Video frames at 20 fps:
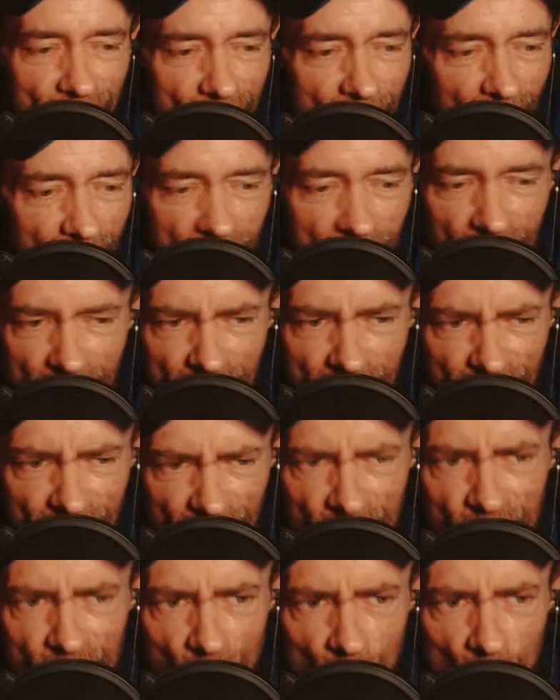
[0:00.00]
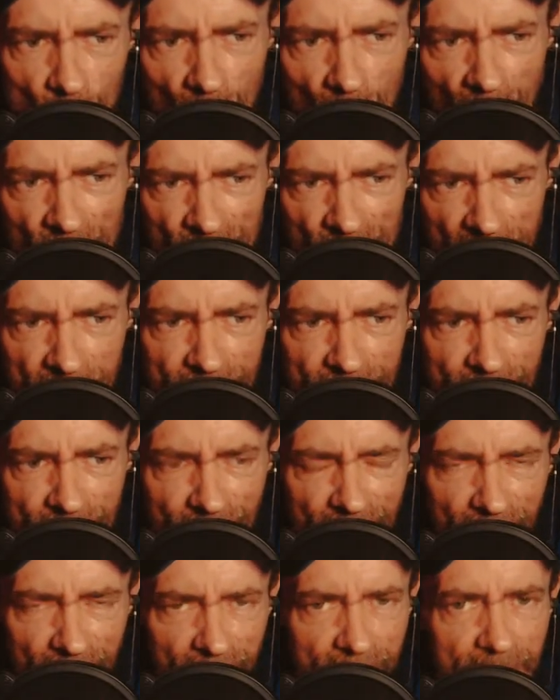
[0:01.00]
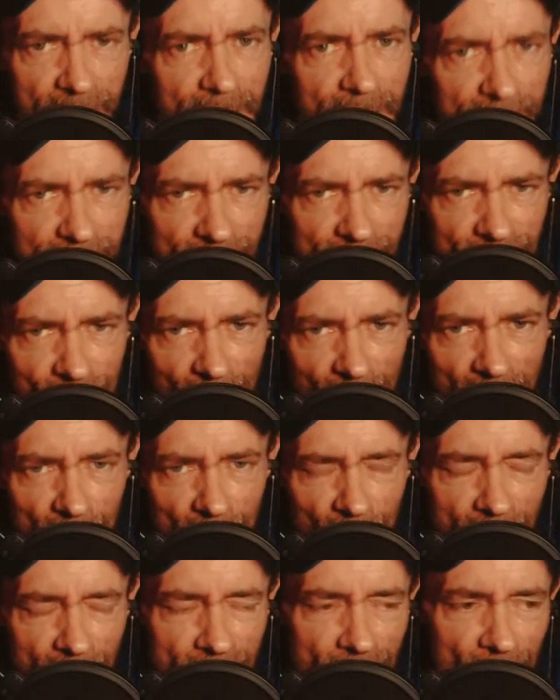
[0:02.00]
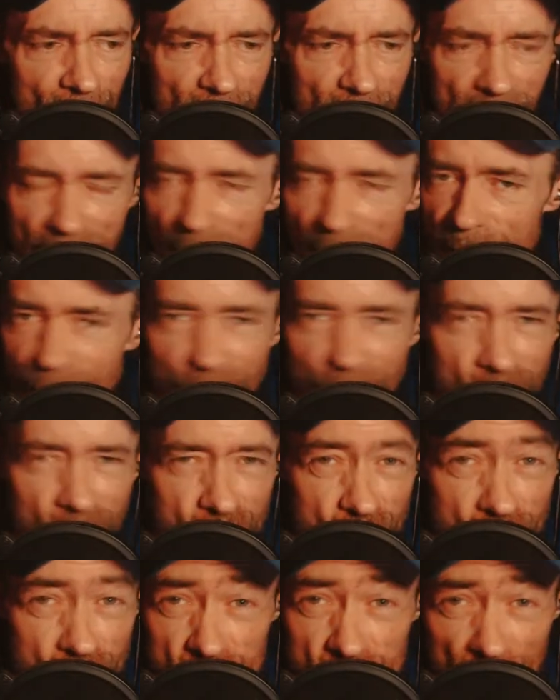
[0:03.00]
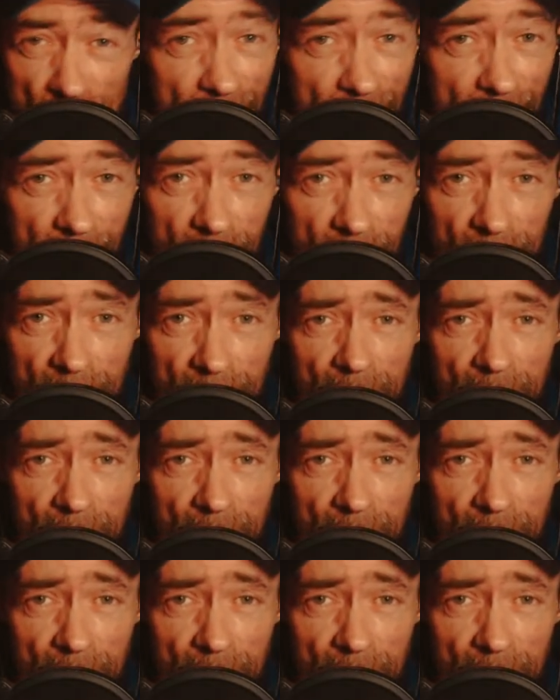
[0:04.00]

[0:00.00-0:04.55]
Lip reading: Got a crazy photo I found today that's well worth looking at, but it's just chilling out.